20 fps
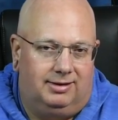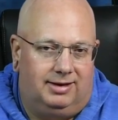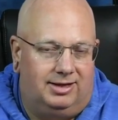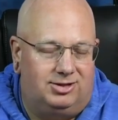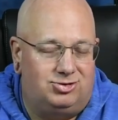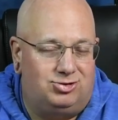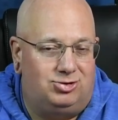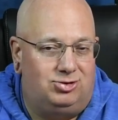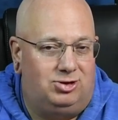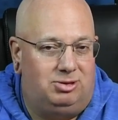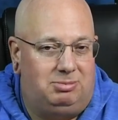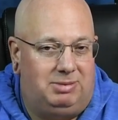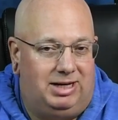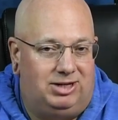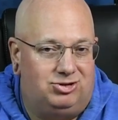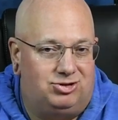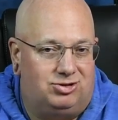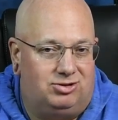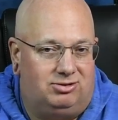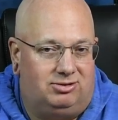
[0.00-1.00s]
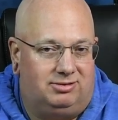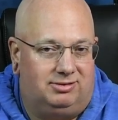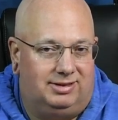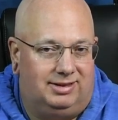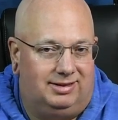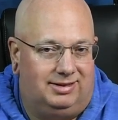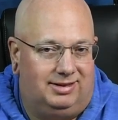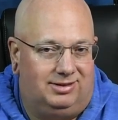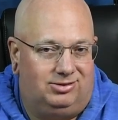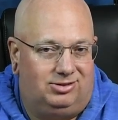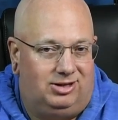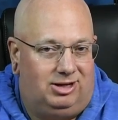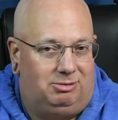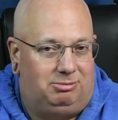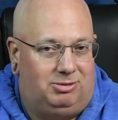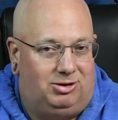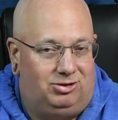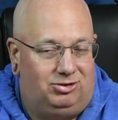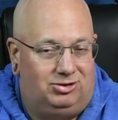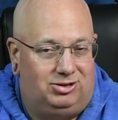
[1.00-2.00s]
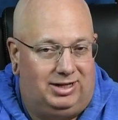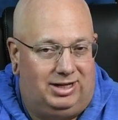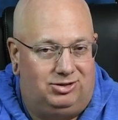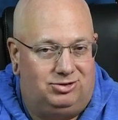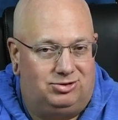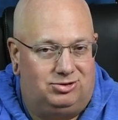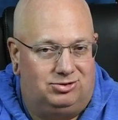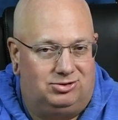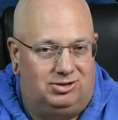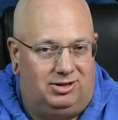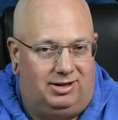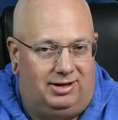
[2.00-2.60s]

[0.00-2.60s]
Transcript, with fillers: That's two-dimensional, and that's not Mother Nature's